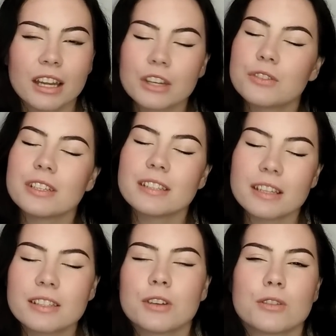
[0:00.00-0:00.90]
countries
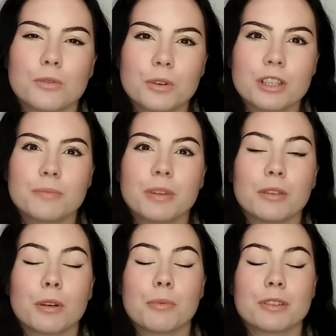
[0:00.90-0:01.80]
and territories
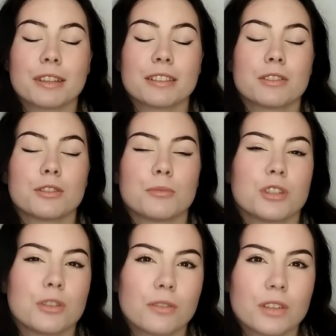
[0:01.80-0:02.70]
being represented
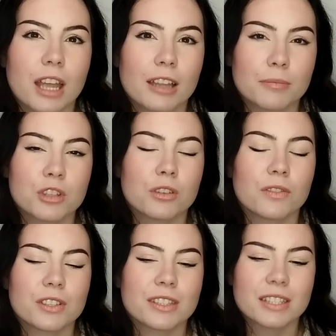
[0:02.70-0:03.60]
to at Miss
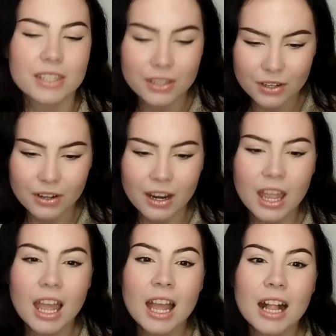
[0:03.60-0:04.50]
Universe this year.